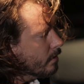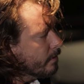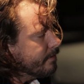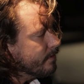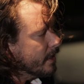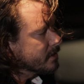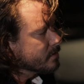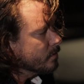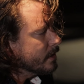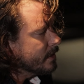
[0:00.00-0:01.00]

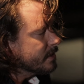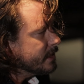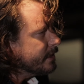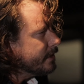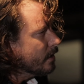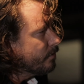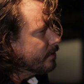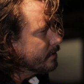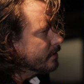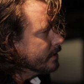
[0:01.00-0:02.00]
Reflex with the CTO
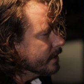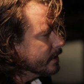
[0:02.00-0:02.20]
filter in